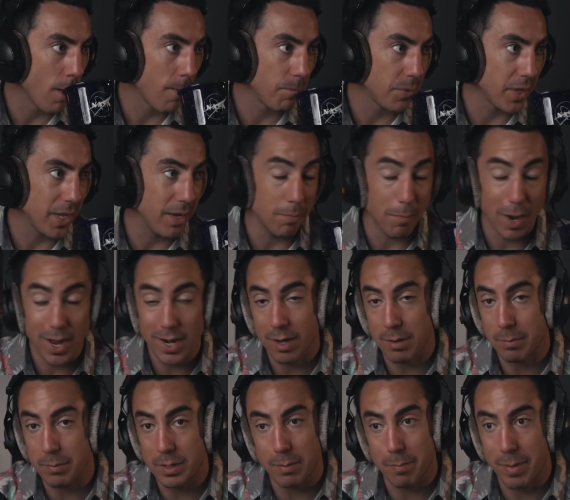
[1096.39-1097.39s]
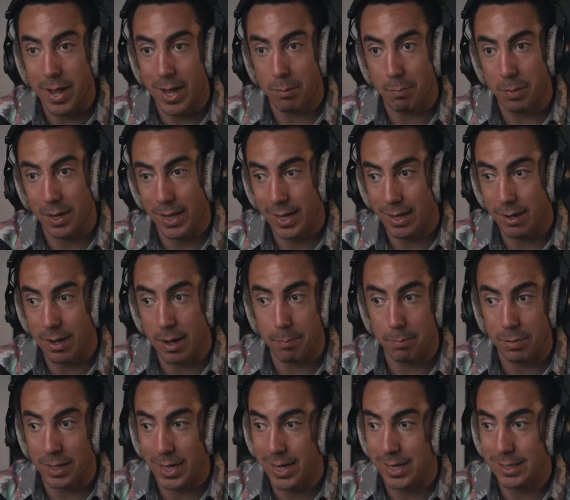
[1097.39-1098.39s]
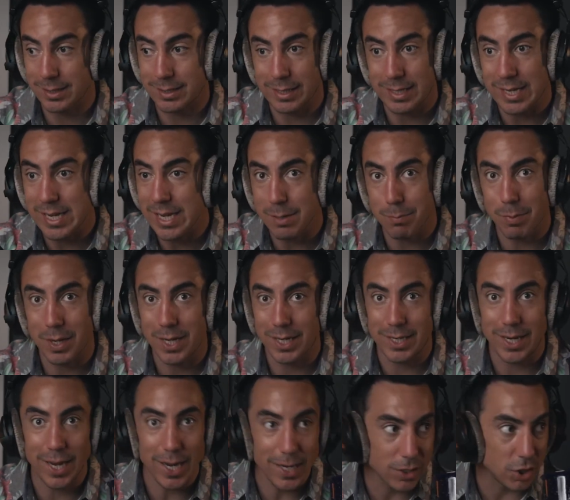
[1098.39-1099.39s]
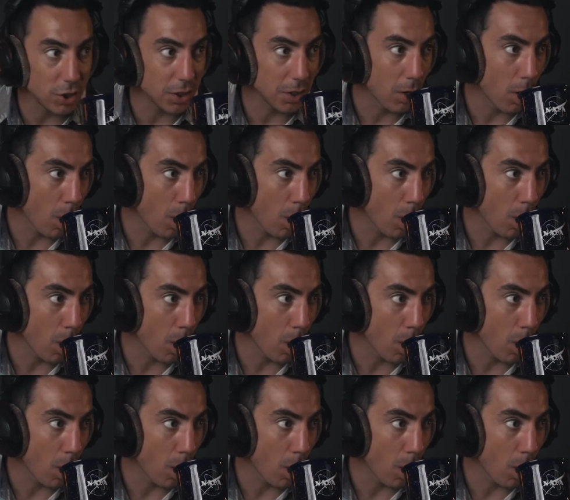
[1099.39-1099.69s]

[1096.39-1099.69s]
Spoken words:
It might not have been a bad plan to keep engaging.